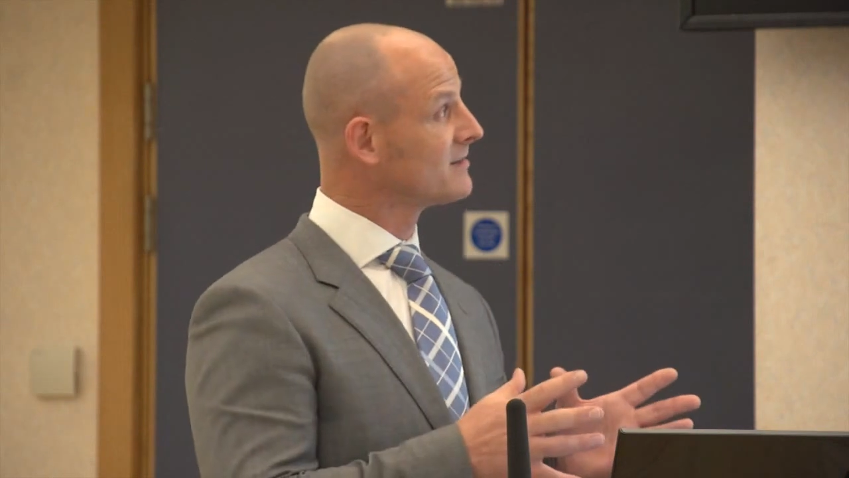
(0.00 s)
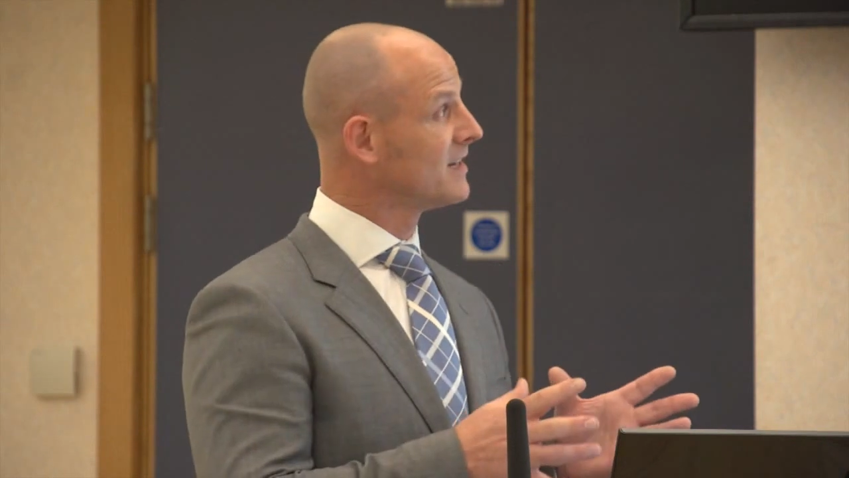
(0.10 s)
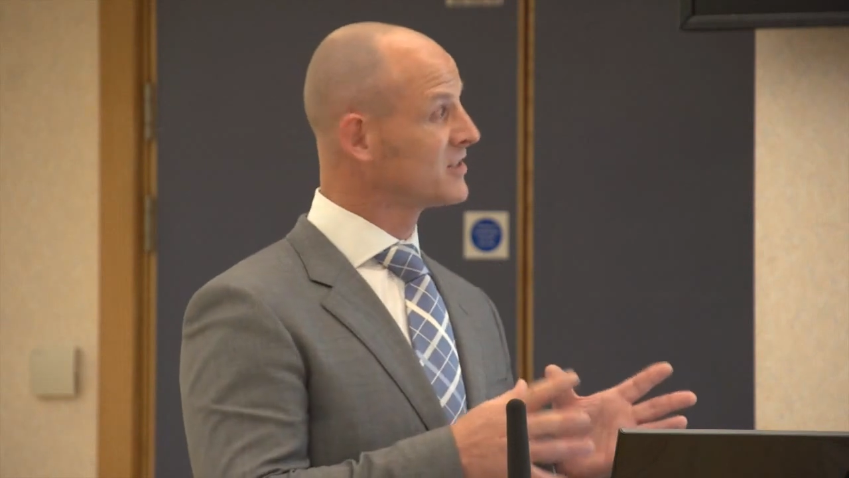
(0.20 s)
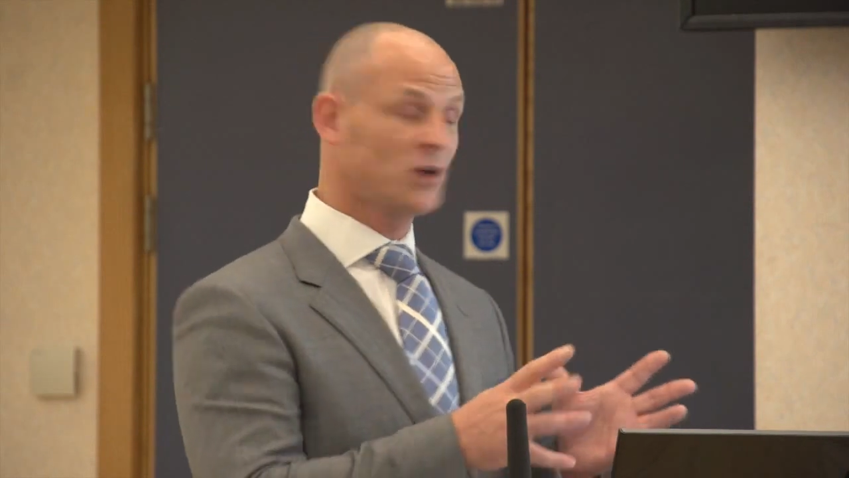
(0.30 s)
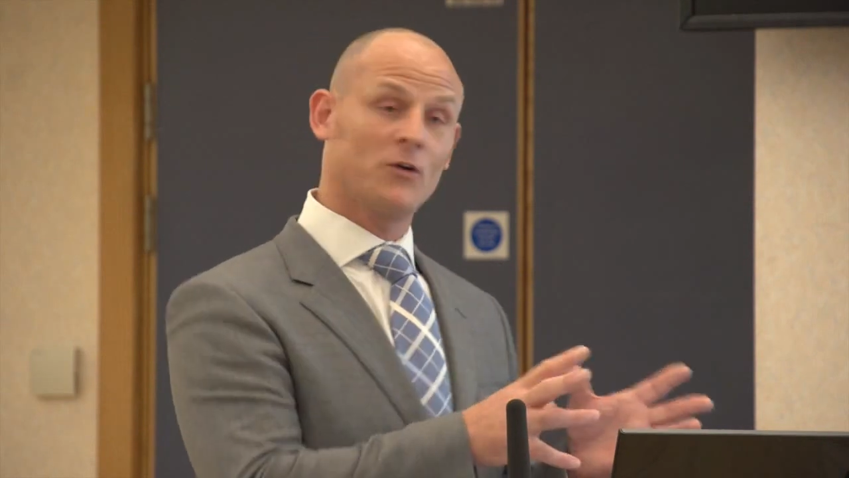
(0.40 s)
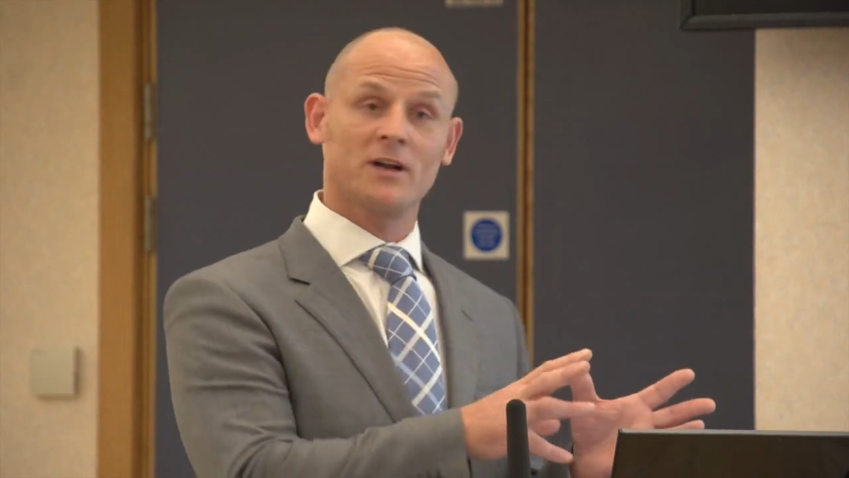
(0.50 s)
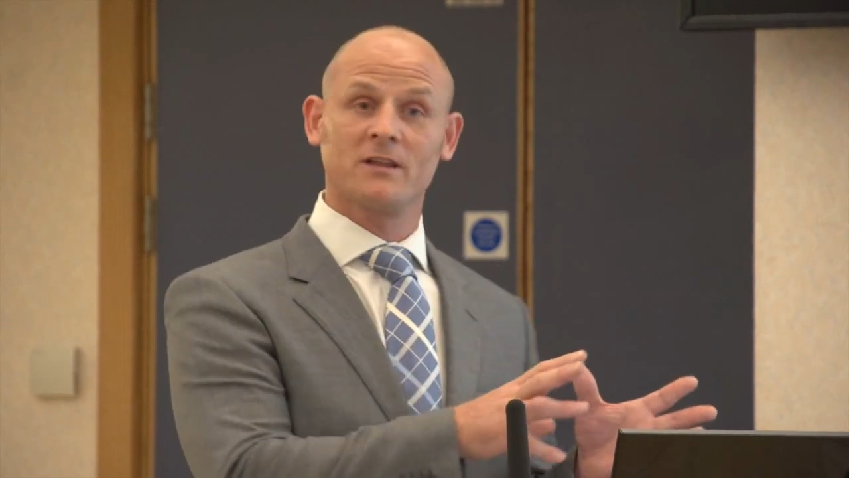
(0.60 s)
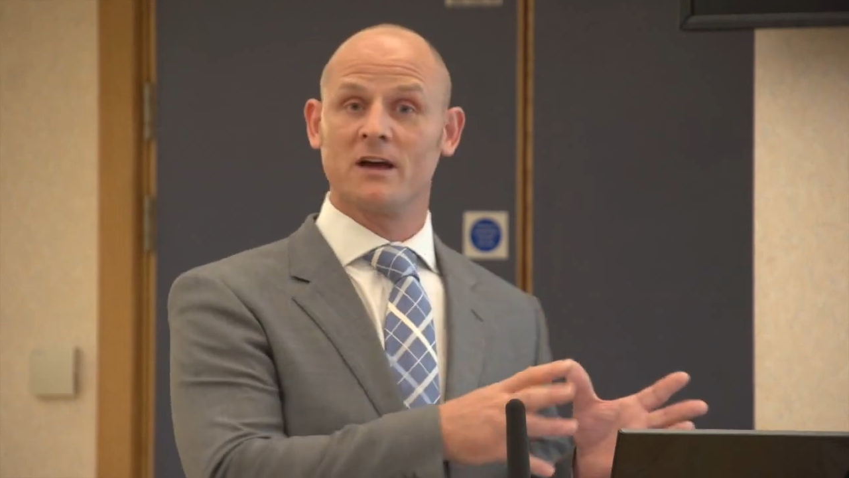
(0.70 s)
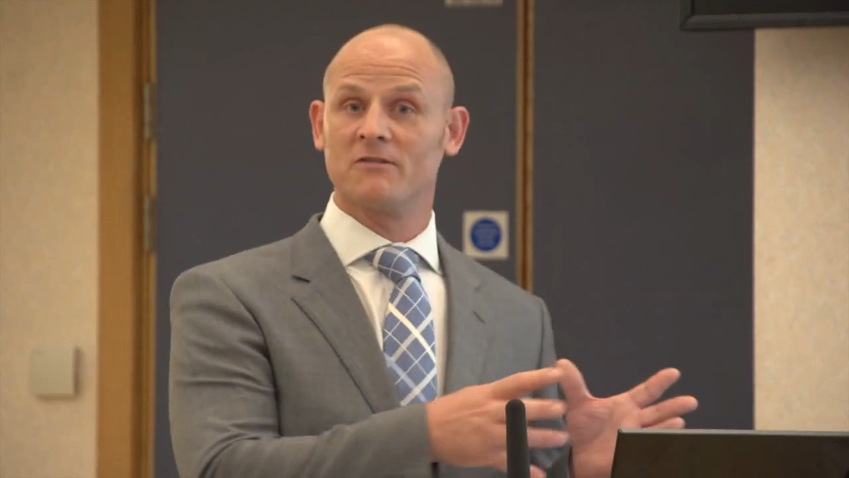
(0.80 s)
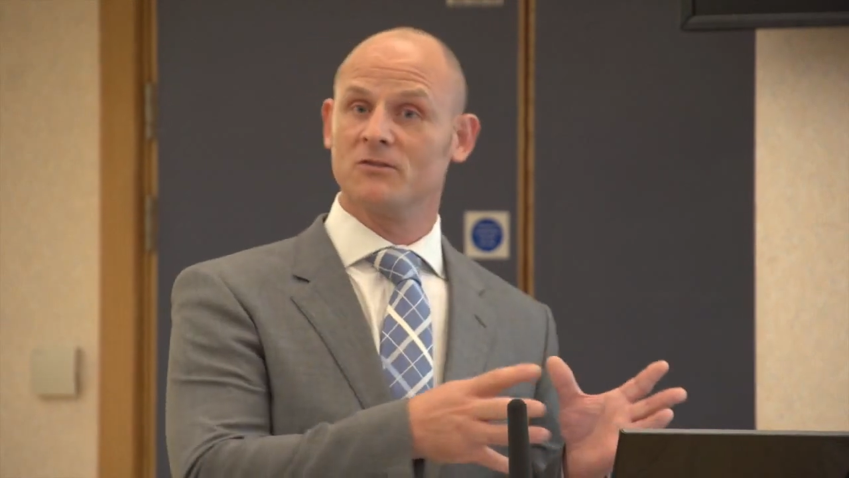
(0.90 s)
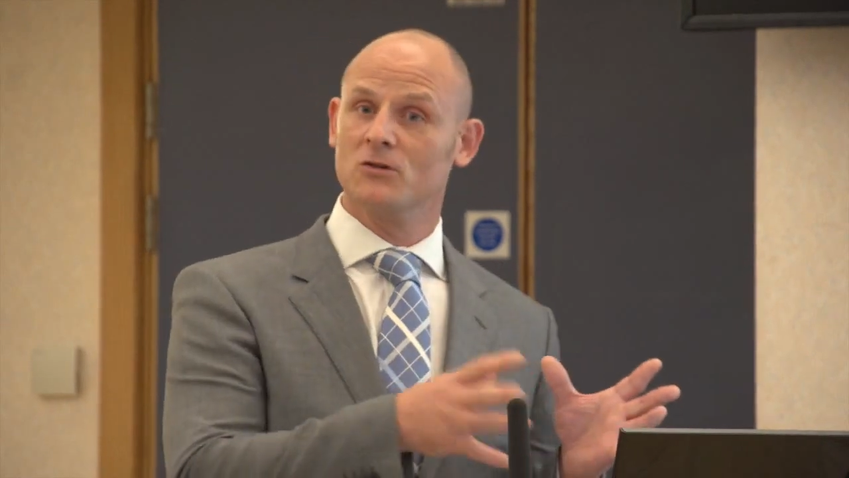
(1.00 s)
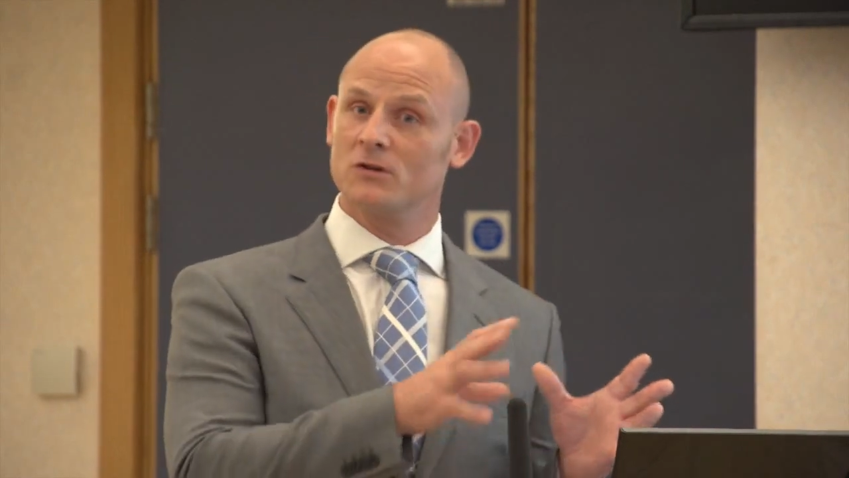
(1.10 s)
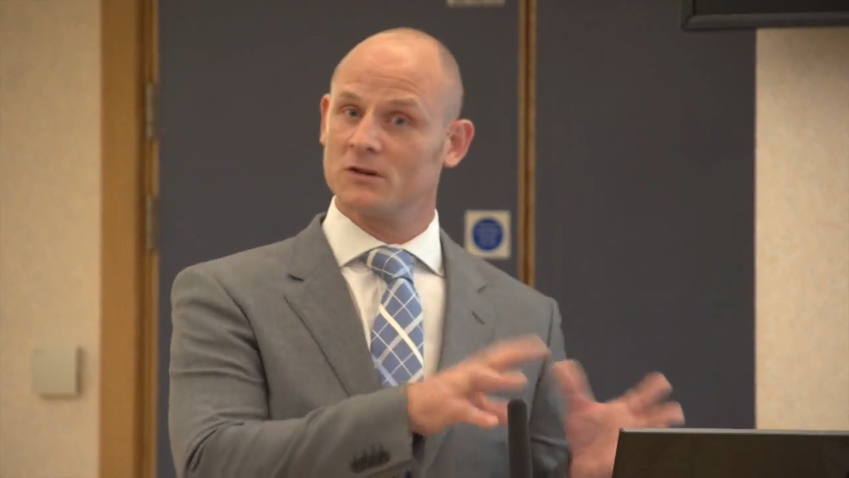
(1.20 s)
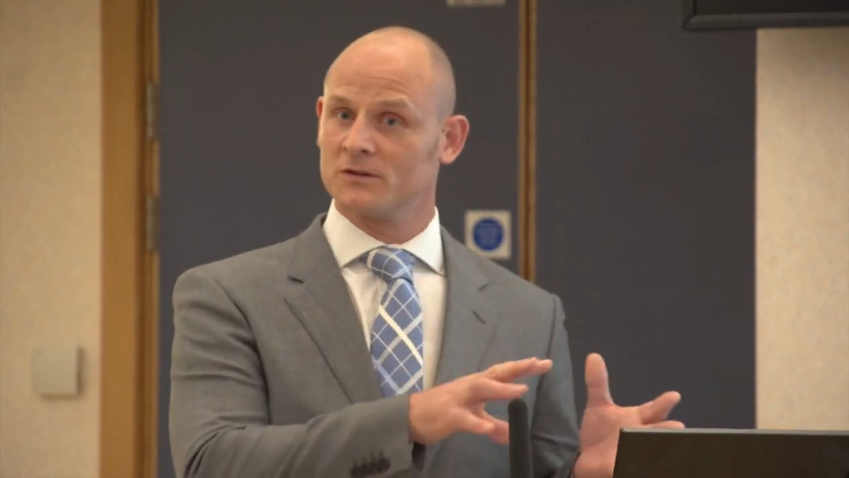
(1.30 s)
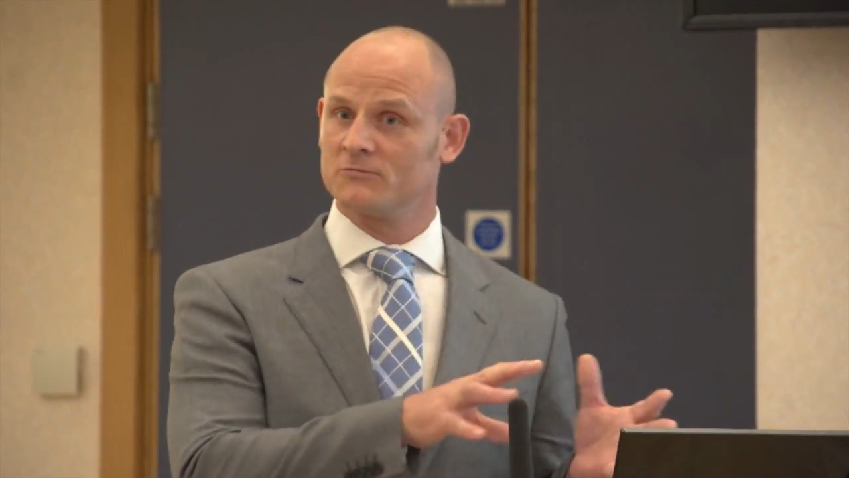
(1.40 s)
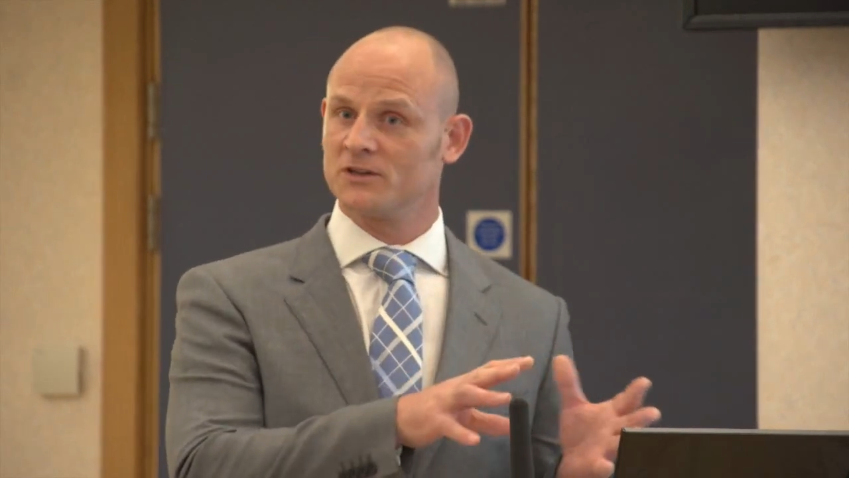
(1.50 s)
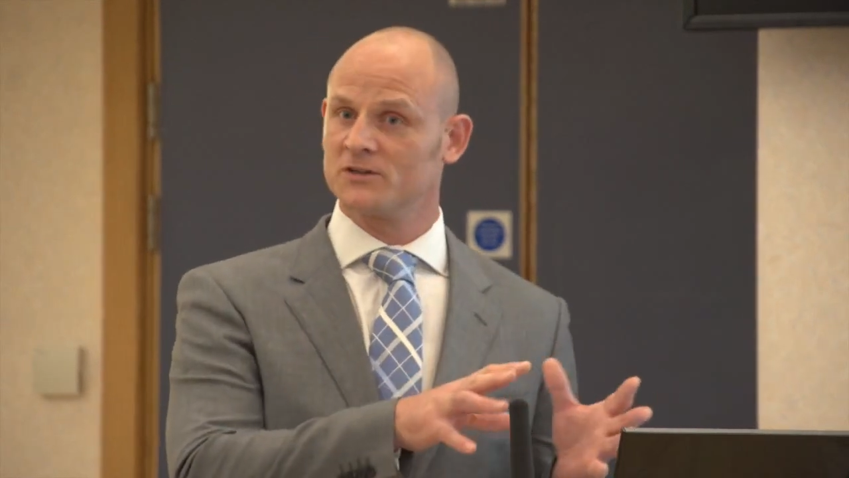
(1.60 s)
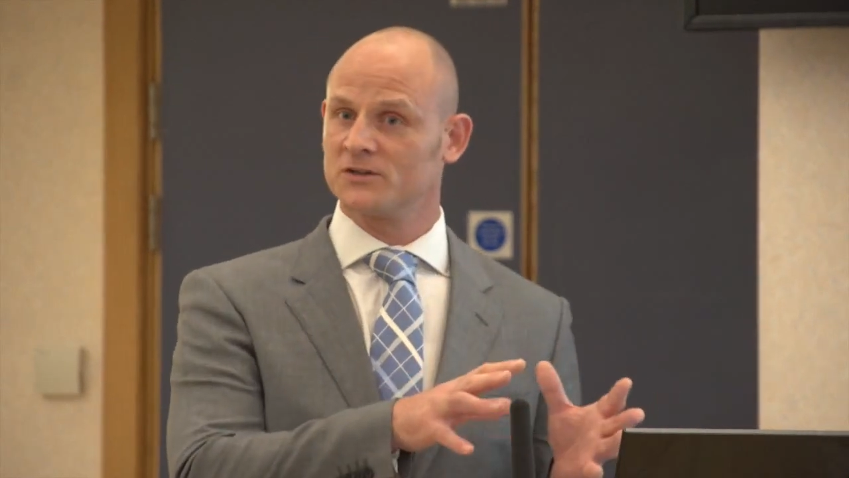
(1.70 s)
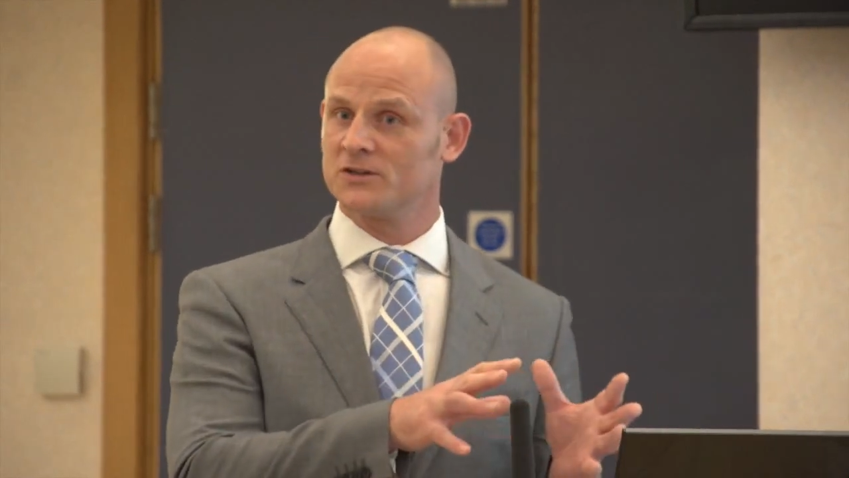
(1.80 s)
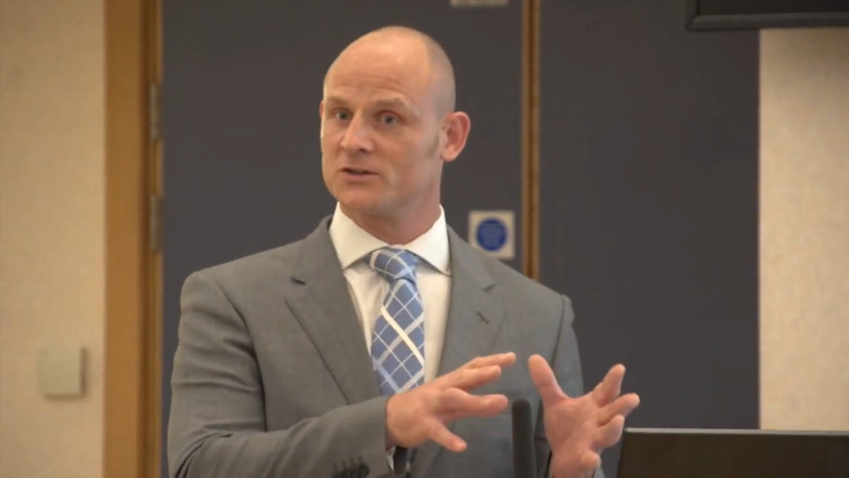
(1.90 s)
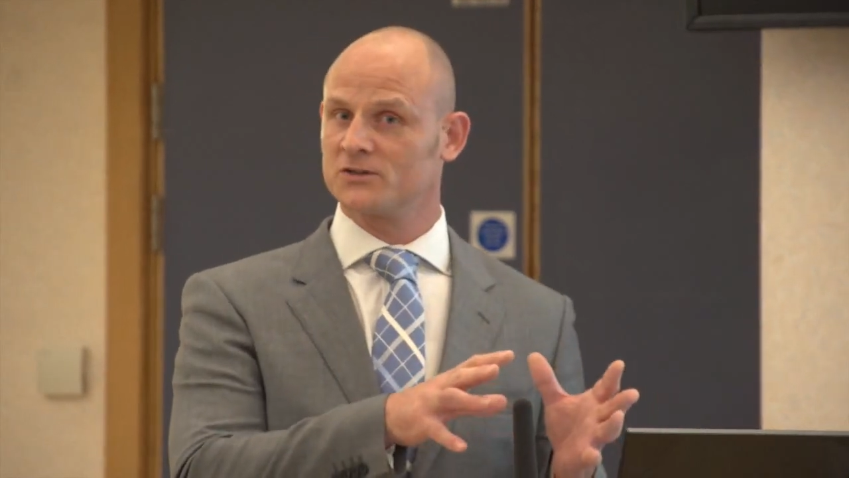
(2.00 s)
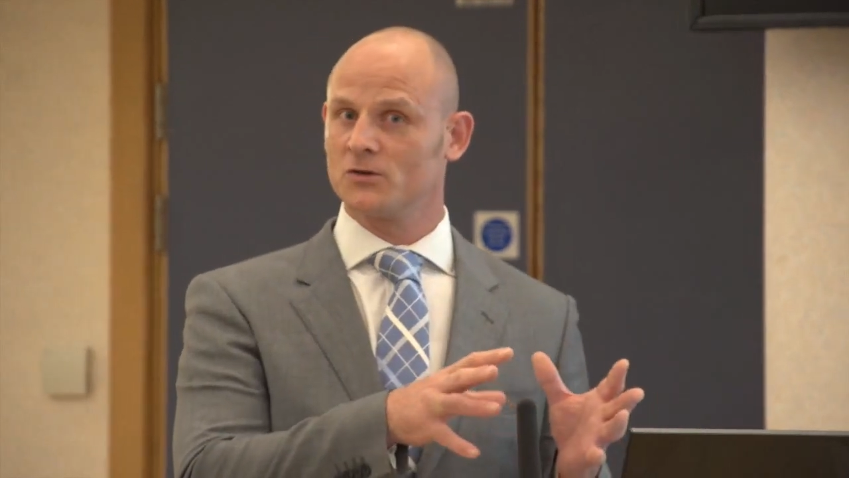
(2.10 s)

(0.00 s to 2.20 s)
Historically, therefore, I think research,